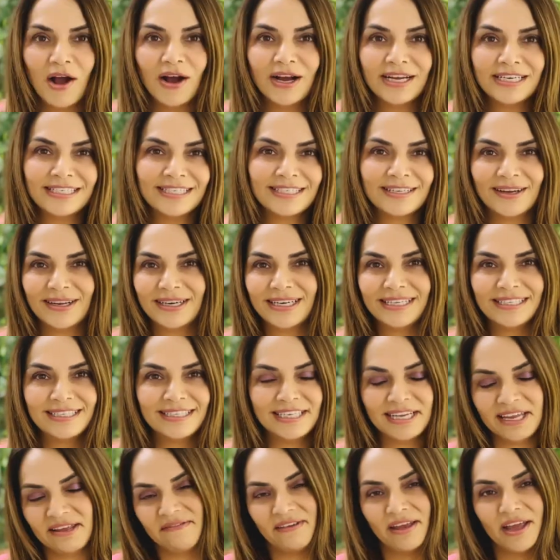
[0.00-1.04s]
I decided
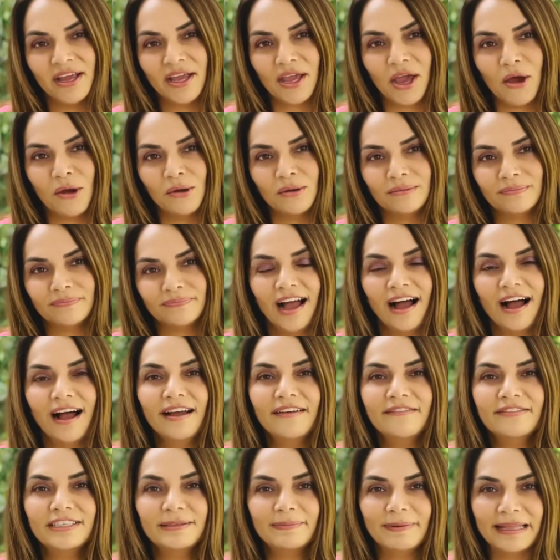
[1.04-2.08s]
to give it a go.
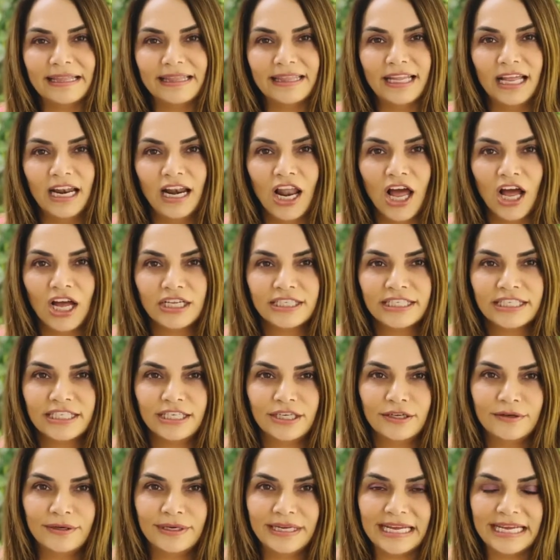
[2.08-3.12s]
I've spent the last
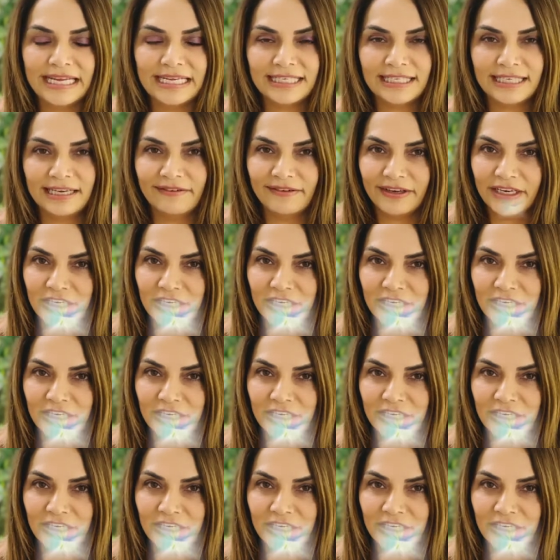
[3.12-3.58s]
2 years living